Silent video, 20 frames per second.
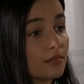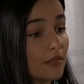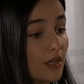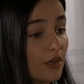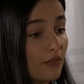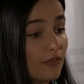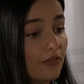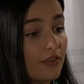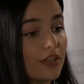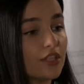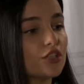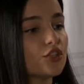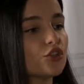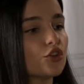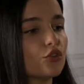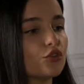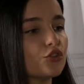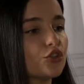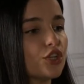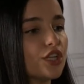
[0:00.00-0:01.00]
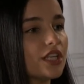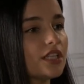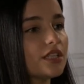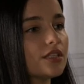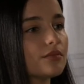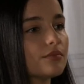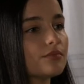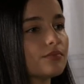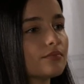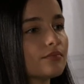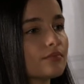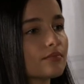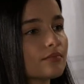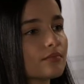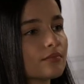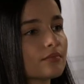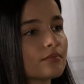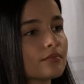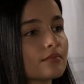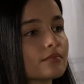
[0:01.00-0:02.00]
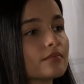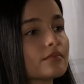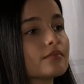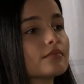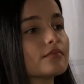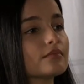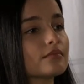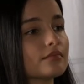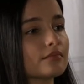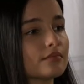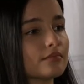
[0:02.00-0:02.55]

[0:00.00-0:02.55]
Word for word: And Fiz showed you this? Yeah. Hmm.